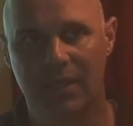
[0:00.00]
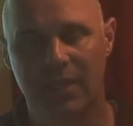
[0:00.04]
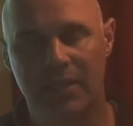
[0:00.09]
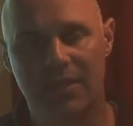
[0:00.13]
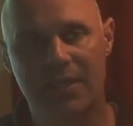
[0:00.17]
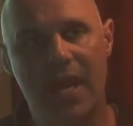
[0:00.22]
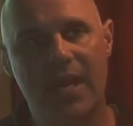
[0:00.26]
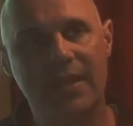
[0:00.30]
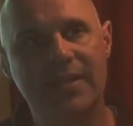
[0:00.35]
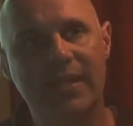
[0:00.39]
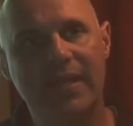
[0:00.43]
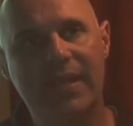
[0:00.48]

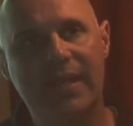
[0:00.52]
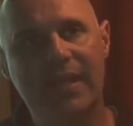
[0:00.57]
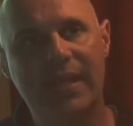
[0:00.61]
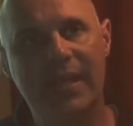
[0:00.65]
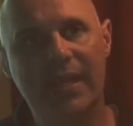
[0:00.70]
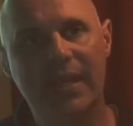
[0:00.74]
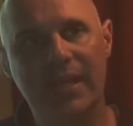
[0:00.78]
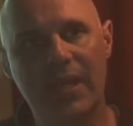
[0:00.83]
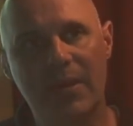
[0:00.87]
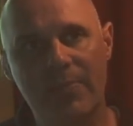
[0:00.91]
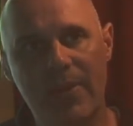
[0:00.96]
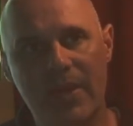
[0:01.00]
Not the
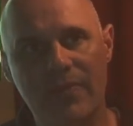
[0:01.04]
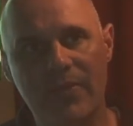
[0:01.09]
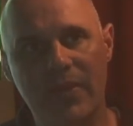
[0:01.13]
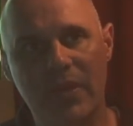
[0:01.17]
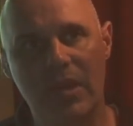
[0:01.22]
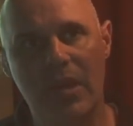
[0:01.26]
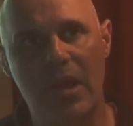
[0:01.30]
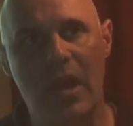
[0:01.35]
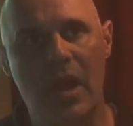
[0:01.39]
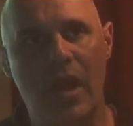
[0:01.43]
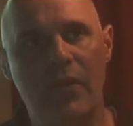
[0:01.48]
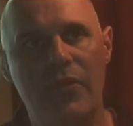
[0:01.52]
king above the
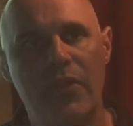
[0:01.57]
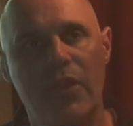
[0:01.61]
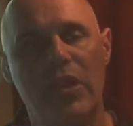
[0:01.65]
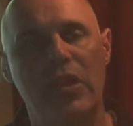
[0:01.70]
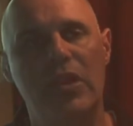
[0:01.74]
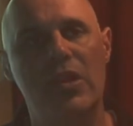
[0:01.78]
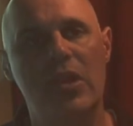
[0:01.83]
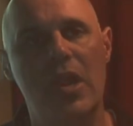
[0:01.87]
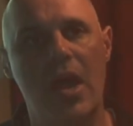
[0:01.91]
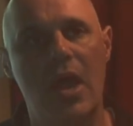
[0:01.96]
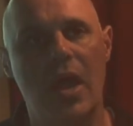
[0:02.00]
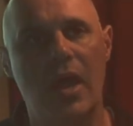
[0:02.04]

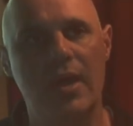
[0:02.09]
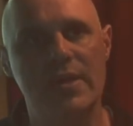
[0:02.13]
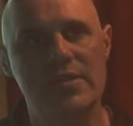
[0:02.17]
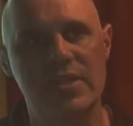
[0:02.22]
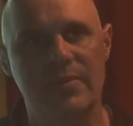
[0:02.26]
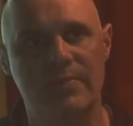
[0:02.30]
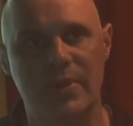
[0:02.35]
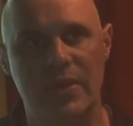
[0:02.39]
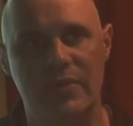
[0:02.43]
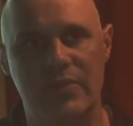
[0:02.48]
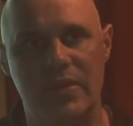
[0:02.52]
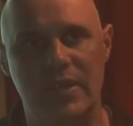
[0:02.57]
law is
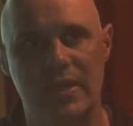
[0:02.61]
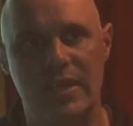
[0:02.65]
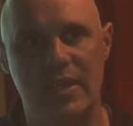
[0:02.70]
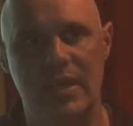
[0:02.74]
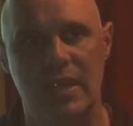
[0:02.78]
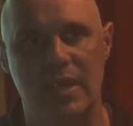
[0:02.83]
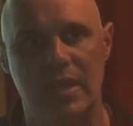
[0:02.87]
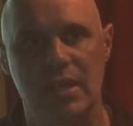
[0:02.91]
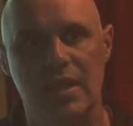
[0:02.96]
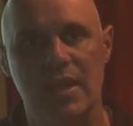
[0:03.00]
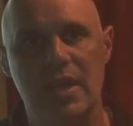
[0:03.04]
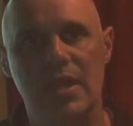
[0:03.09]
above the
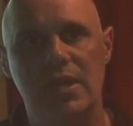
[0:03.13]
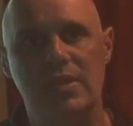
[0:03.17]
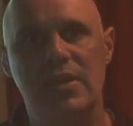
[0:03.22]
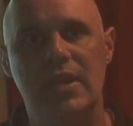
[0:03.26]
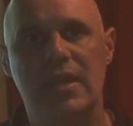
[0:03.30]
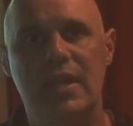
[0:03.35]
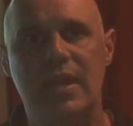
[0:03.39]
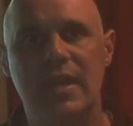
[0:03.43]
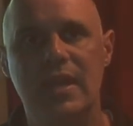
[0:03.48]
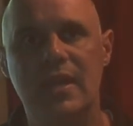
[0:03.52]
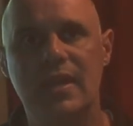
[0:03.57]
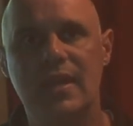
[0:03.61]
king. The
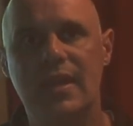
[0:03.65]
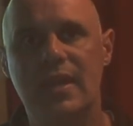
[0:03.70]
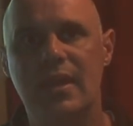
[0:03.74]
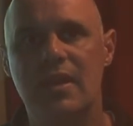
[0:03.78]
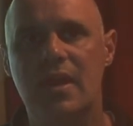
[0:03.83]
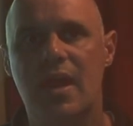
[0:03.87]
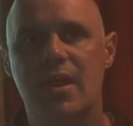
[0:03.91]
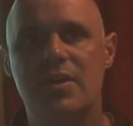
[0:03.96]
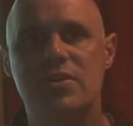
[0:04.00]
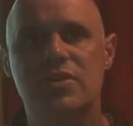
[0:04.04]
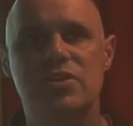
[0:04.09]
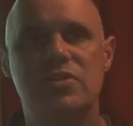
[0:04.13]
king
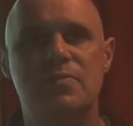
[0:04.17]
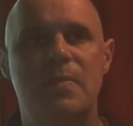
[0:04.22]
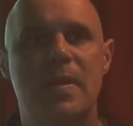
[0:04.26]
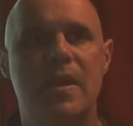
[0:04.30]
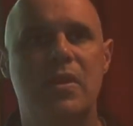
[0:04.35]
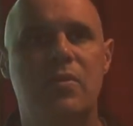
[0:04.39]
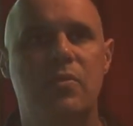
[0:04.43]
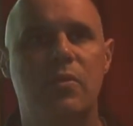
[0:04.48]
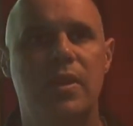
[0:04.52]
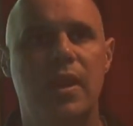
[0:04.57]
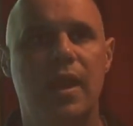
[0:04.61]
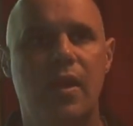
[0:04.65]
cannot just
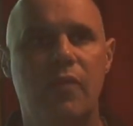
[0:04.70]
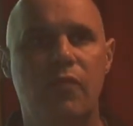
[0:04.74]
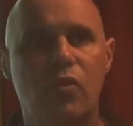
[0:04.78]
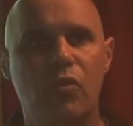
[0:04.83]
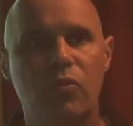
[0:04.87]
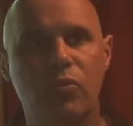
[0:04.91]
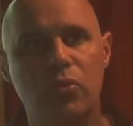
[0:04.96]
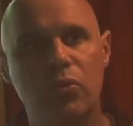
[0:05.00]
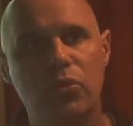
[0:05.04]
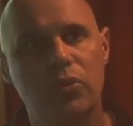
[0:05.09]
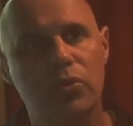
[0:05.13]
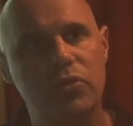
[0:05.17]
make whatever
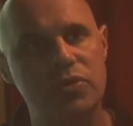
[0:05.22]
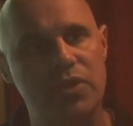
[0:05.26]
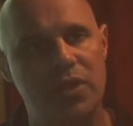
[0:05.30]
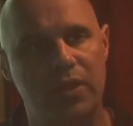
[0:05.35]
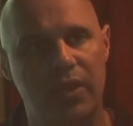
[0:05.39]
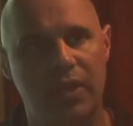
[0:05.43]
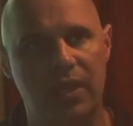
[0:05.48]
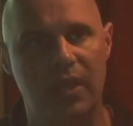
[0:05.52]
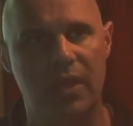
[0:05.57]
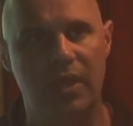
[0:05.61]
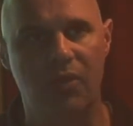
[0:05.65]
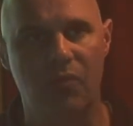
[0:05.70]
rules that the
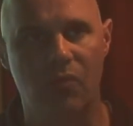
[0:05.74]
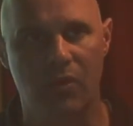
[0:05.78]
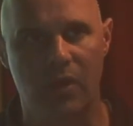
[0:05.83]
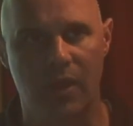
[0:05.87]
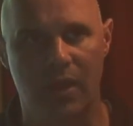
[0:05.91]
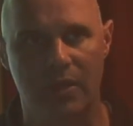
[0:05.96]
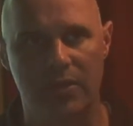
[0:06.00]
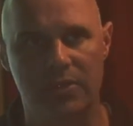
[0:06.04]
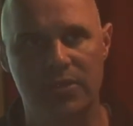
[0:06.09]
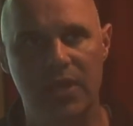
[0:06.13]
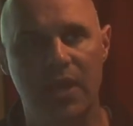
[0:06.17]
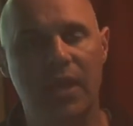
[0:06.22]
king
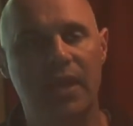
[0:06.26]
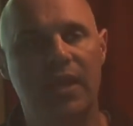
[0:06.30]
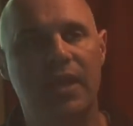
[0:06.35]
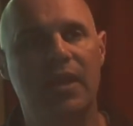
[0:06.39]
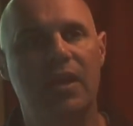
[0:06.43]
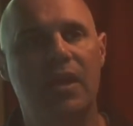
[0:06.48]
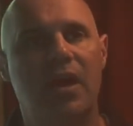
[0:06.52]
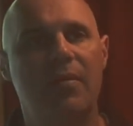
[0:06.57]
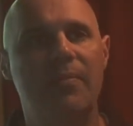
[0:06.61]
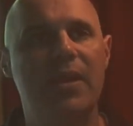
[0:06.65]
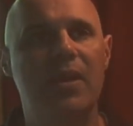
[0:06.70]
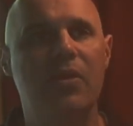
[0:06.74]
wants,
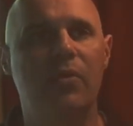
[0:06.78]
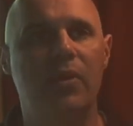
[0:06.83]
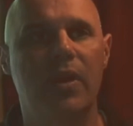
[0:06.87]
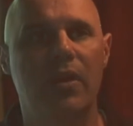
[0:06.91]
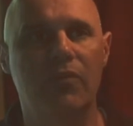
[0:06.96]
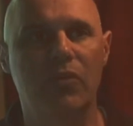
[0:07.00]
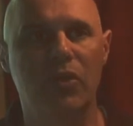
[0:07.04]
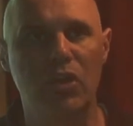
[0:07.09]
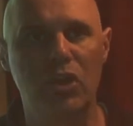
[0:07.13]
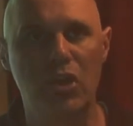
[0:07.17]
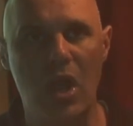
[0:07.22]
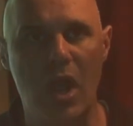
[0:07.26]
cannot make whatever
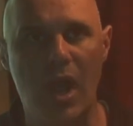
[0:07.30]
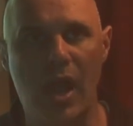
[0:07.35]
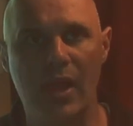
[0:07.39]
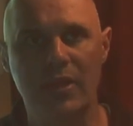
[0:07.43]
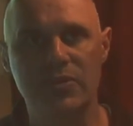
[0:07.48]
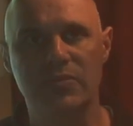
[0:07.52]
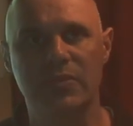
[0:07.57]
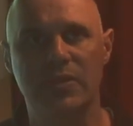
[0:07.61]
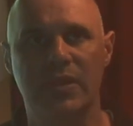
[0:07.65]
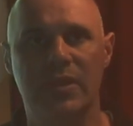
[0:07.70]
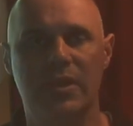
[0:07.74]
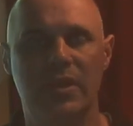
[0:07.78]
laws
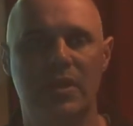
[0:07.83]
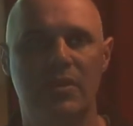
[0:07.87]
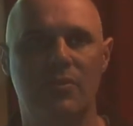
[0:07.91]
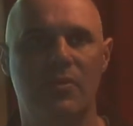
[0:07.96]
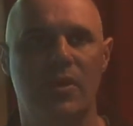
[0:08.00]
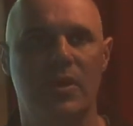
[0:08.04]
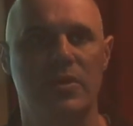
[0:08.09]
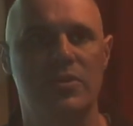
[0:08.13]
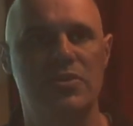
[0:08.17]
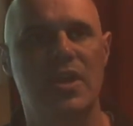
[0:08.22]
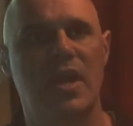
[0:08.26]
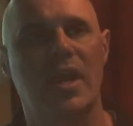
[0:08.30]
that the king
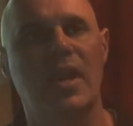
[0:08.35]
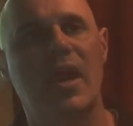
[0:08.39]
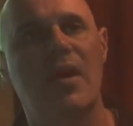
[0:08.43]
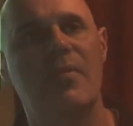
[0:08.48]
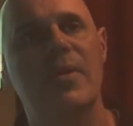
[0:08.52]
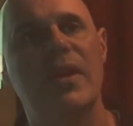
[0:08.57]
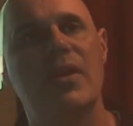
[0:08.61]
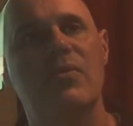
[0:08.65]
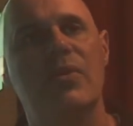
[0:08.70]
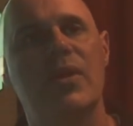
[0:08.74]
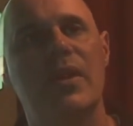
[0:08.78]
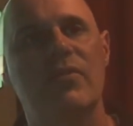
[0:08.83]
wants, cannot
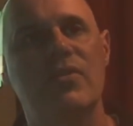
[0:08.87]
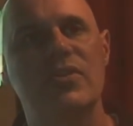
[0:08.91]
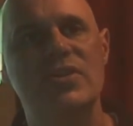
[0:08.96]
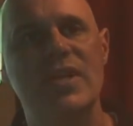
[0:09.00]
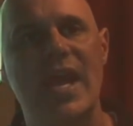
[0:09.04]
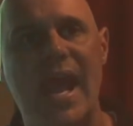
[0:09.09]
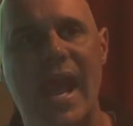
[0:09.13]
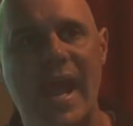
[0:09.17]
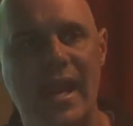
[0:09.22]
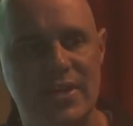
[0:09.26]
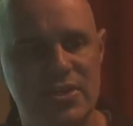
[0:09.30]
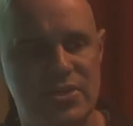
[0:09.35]
make whatever
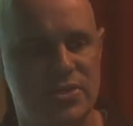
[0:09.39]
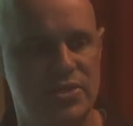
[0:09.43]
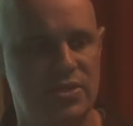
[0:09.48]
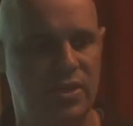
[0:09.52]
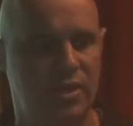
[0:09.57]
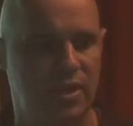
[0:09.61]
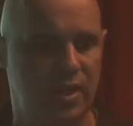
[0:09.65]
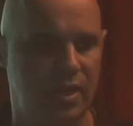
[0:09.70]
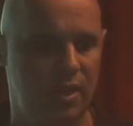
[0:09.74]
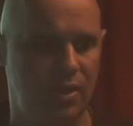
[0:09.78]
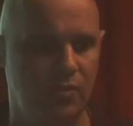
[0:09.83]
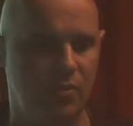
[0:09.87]
taxes that the
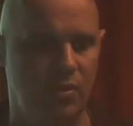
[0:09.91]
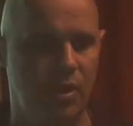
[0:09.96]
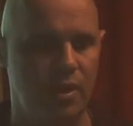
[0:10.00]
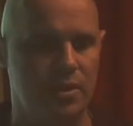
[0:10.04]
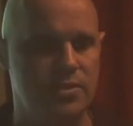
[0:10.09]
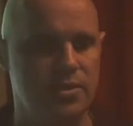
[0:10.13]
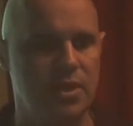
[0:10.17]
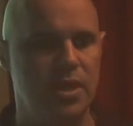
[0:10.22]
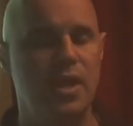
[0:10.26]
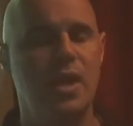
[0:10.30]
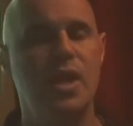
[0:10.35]
king wants.